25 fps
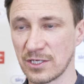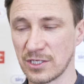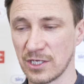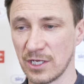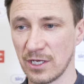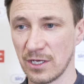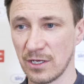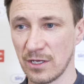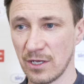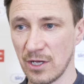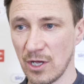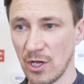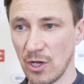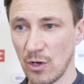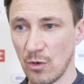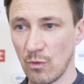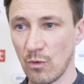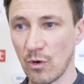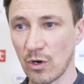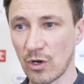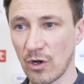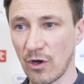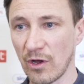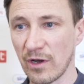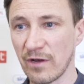to
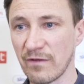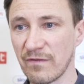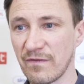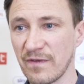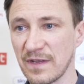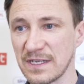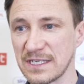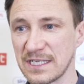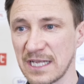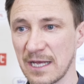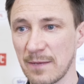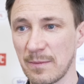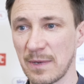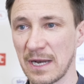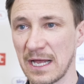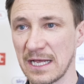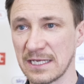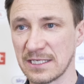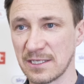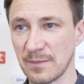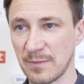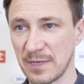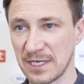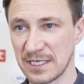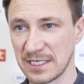what kind of fits their
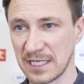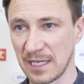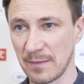players the best.